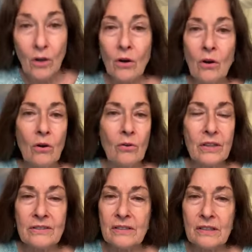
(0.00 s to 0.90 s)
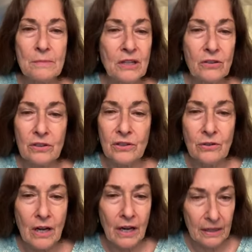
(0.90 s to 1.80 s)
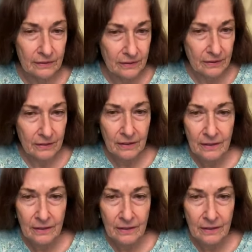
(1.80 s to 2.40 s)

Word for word: Oh, that's going to be good, you guys.